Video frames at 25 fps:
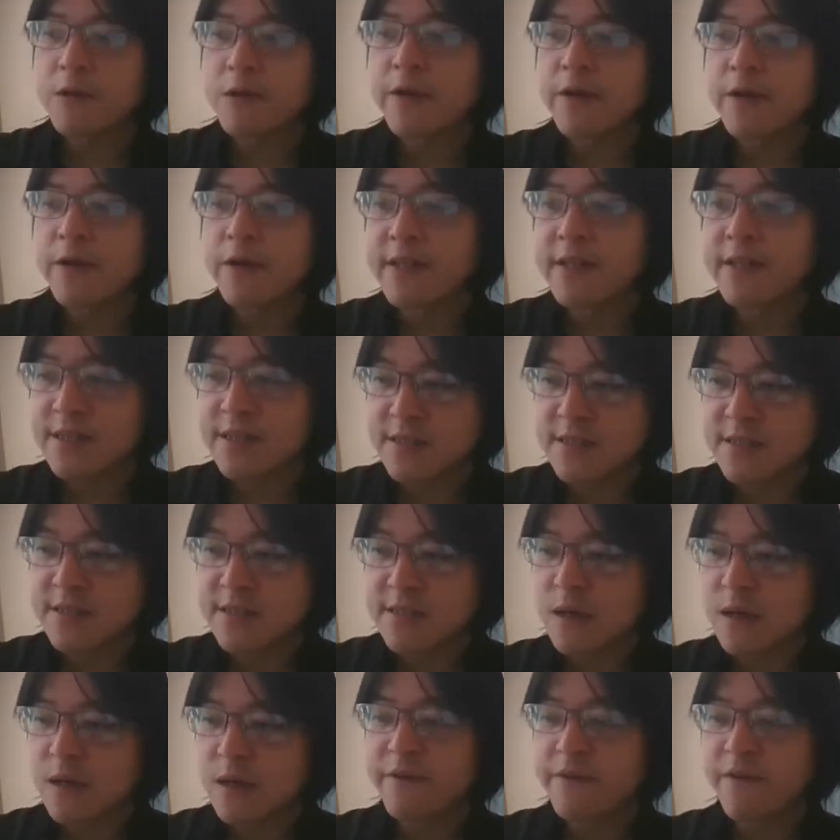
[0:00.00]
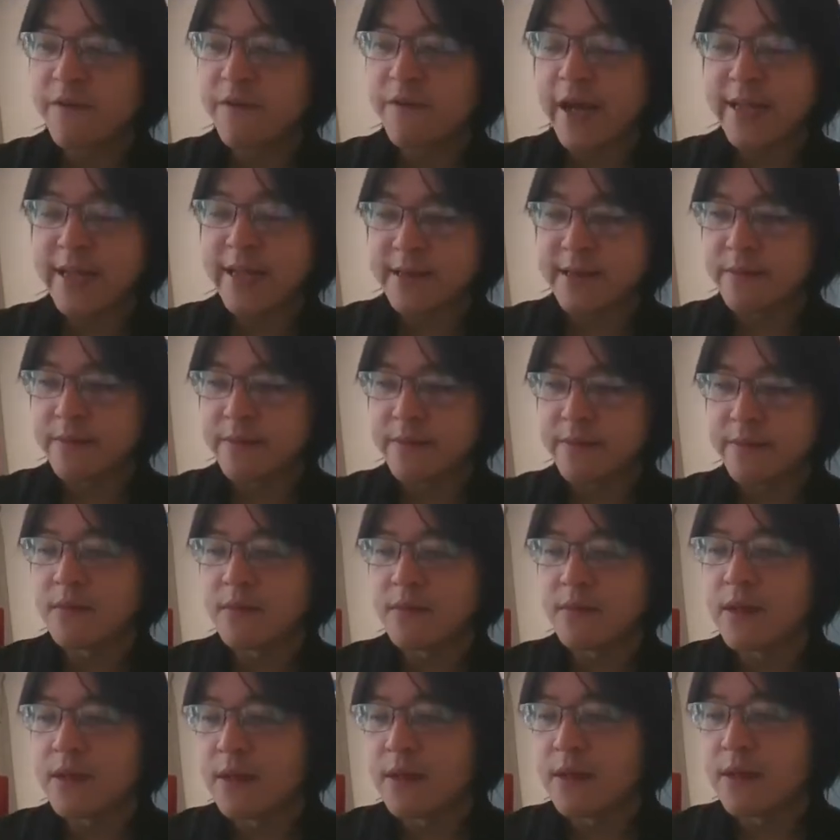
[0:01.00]
did just now, but for n
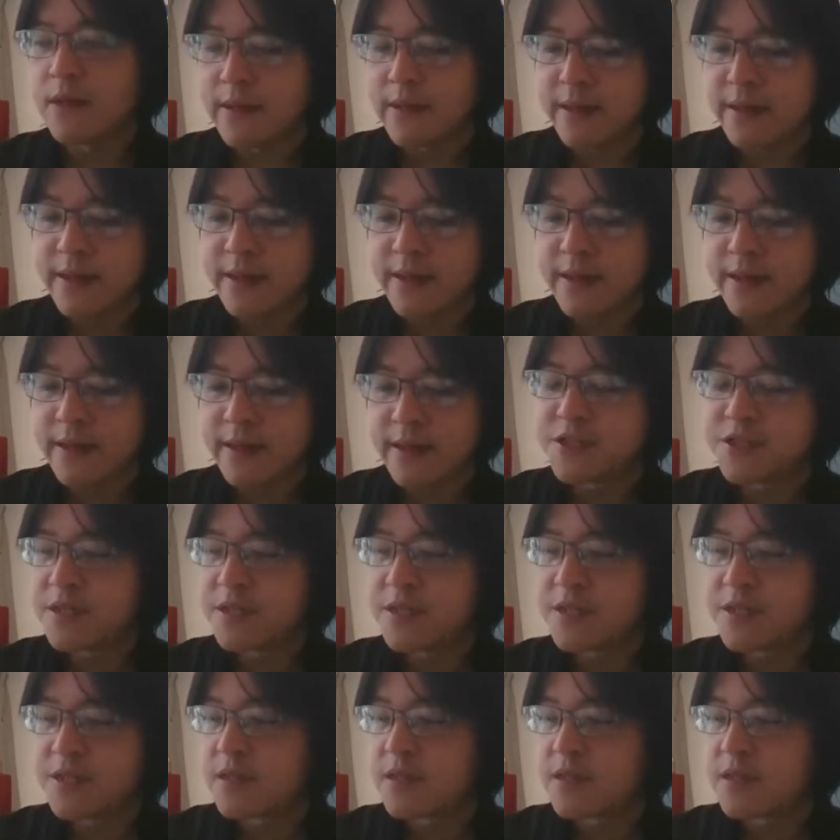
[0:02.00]
dimensions.